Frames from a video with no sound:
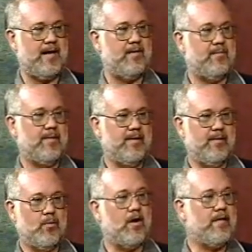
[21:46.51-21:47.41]
down in
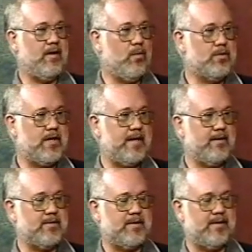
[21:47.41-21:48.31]
one of the old
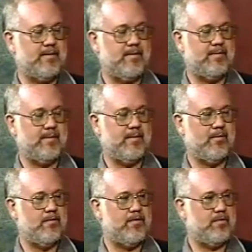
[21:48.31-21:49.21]
jails. I
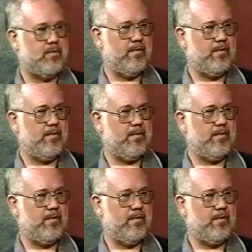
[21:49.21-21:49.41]
don't know if it's